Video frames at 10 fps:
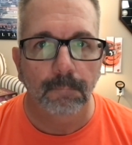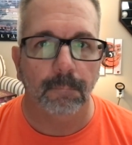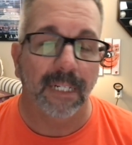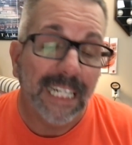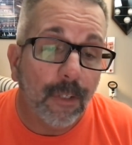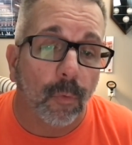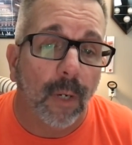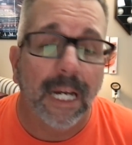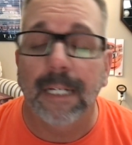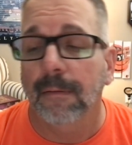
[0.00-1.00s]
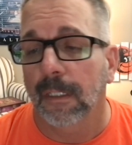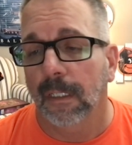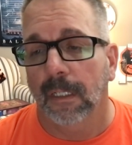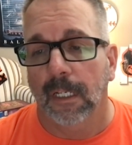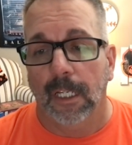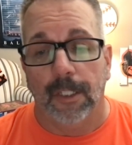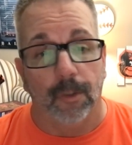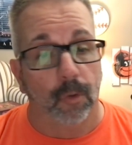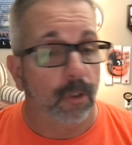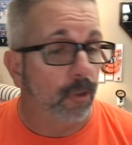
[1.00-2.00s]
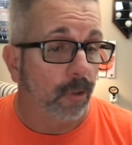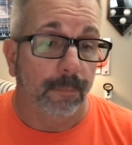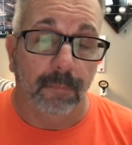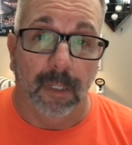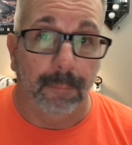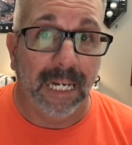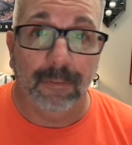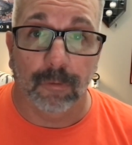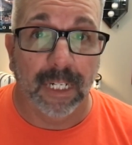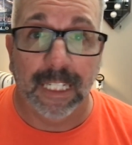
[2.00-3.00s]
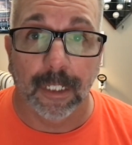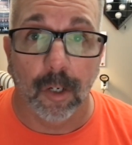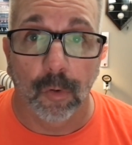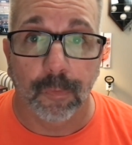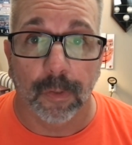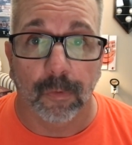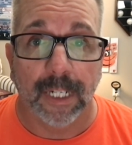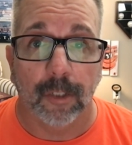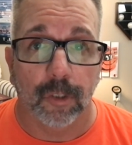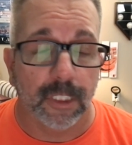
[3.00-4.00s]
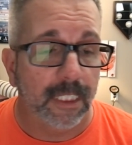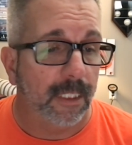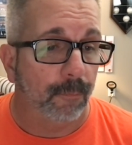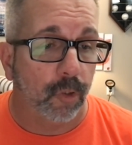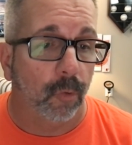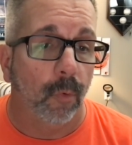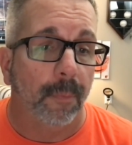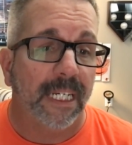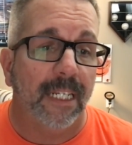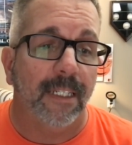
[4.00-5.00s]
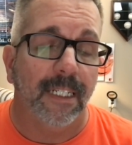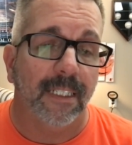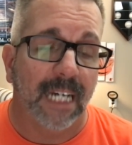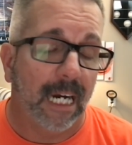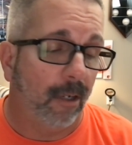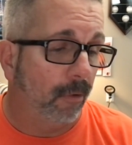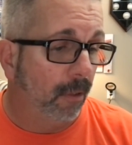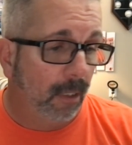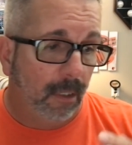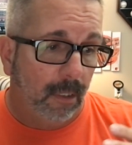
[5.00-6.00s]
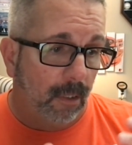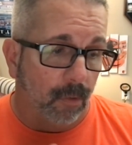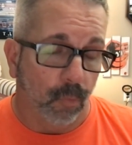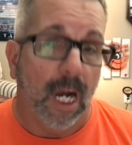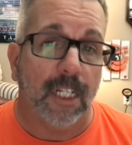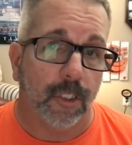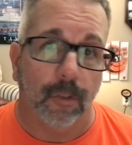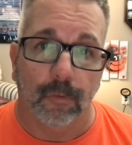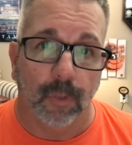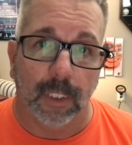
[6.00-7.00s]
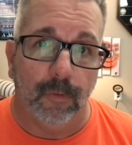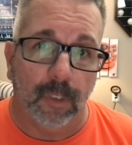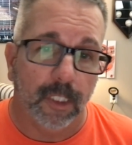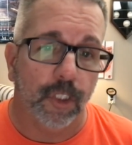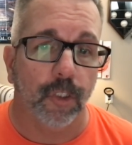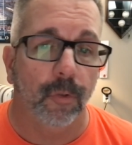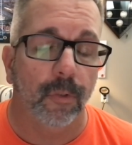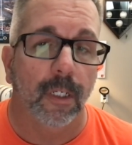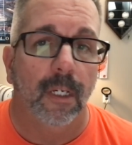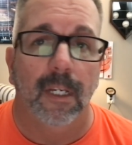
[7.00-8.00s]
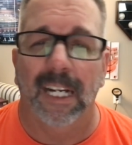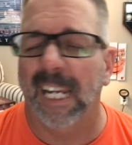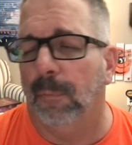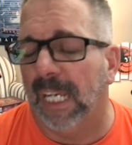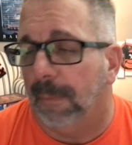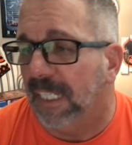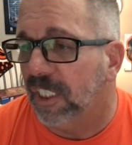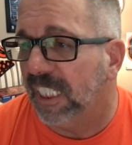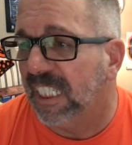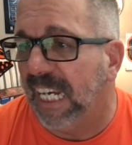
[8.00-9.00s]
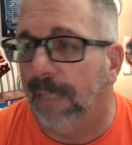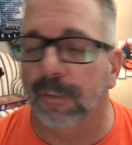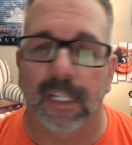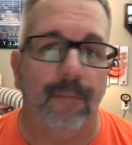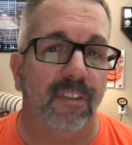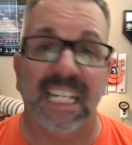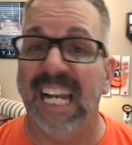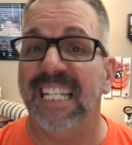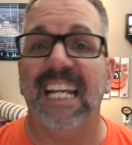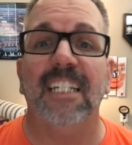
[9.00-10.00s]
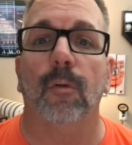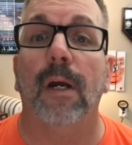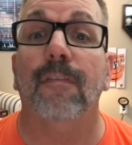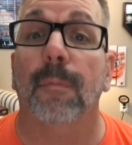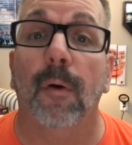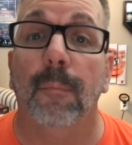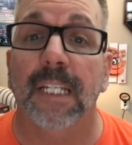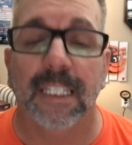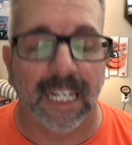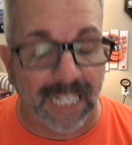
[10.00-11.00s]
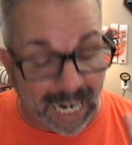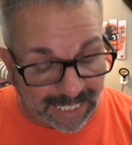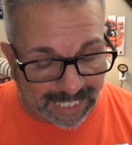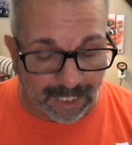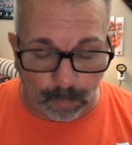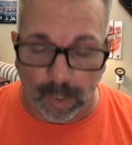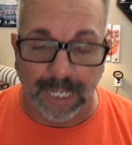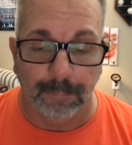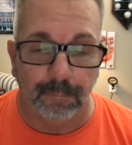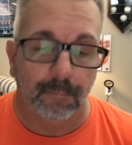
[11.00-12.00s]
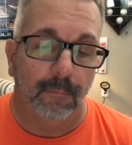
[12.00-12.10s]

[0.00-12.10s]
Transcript: But either way, the Orioles are about ready to go for the regular season. I'm sure we'll be getting the entire roster really, really soon. Again, we got about 6 games left, 10 days away from opening day. I can't wait.